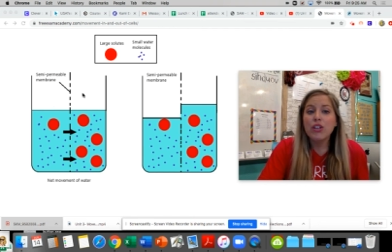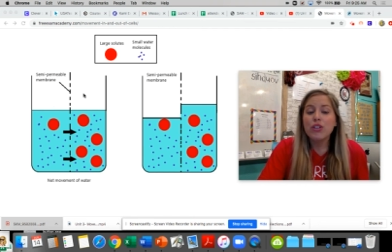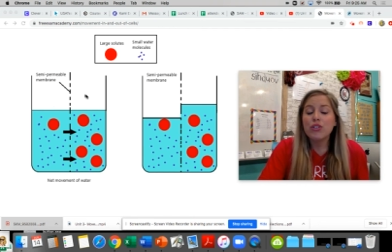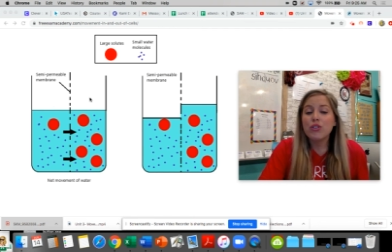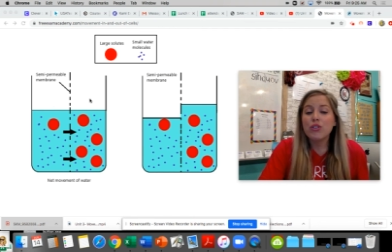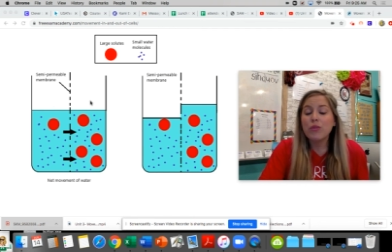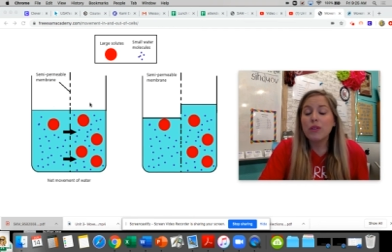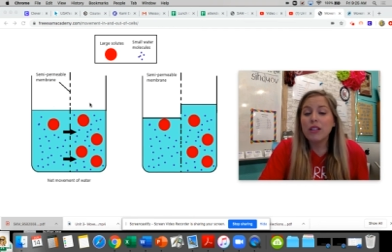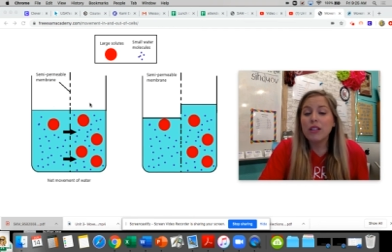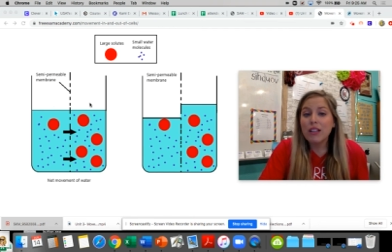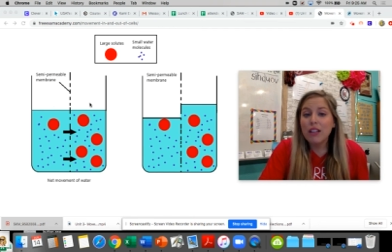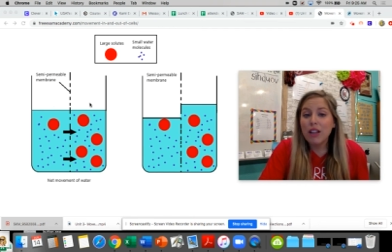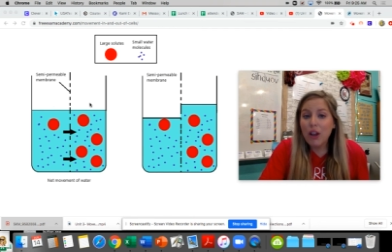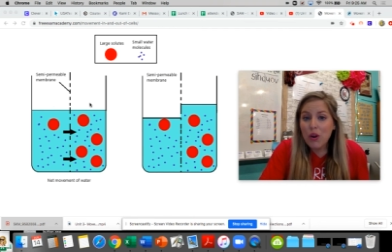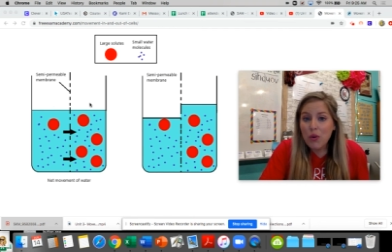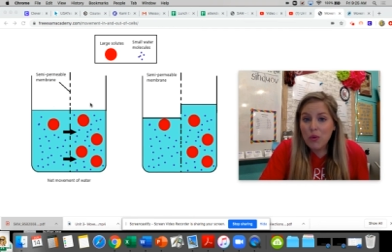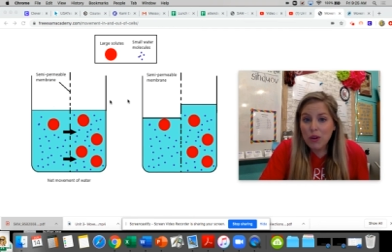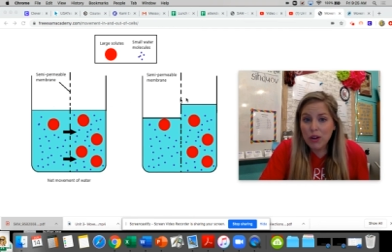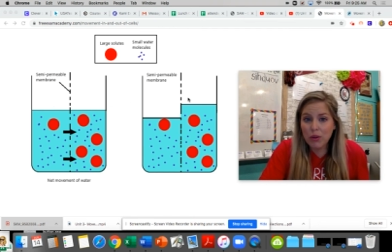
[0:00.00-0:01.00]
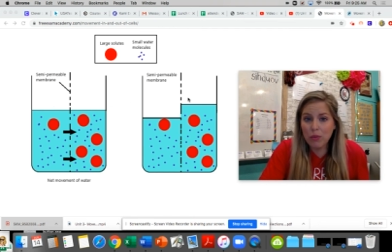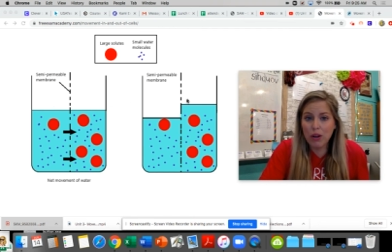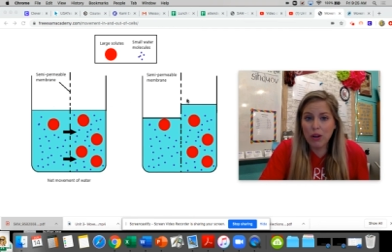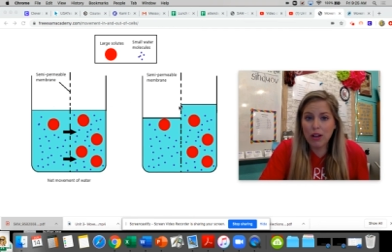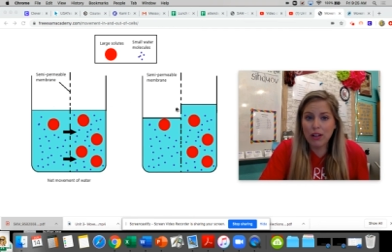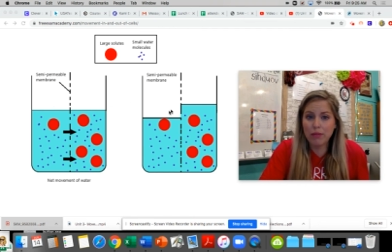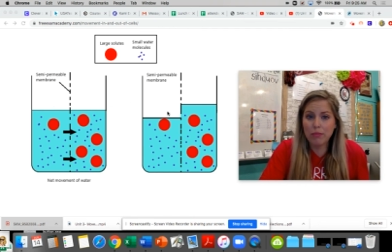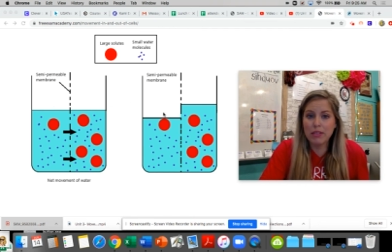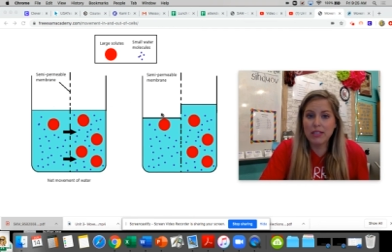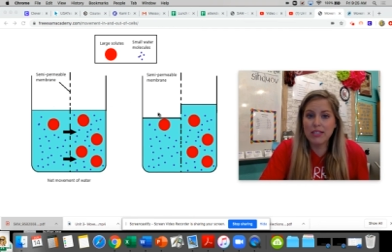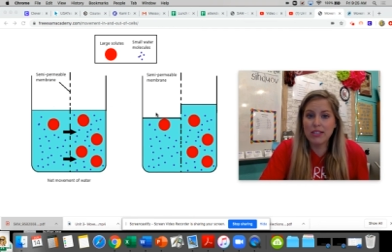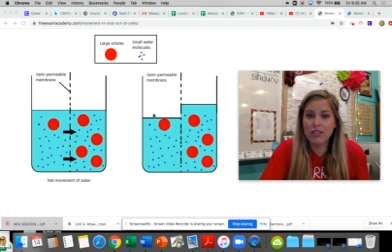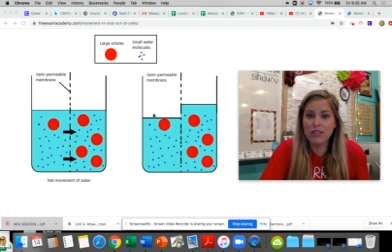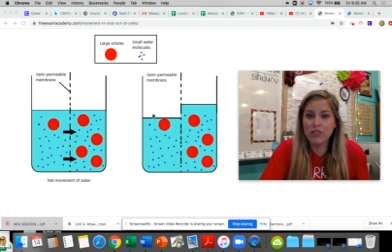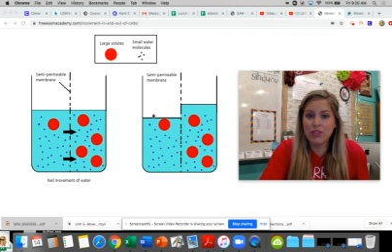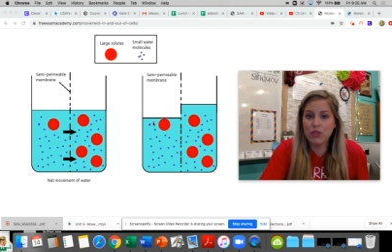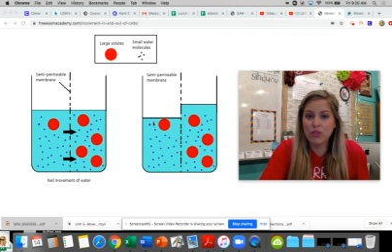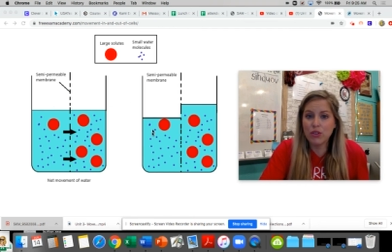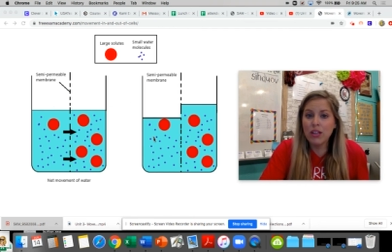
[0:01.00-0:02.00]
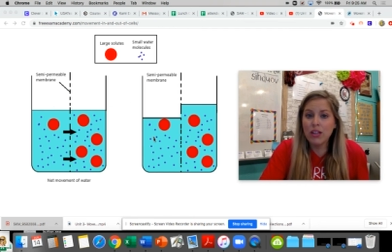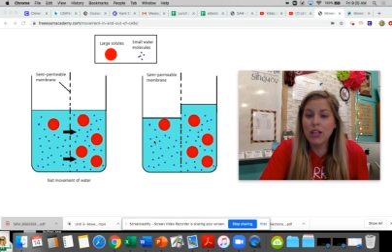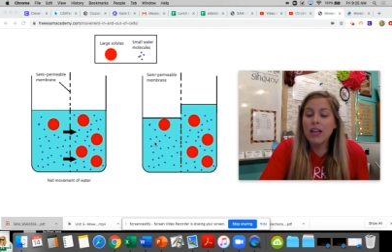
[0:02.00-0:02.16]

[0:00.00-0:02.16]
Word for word: to a lower water potential.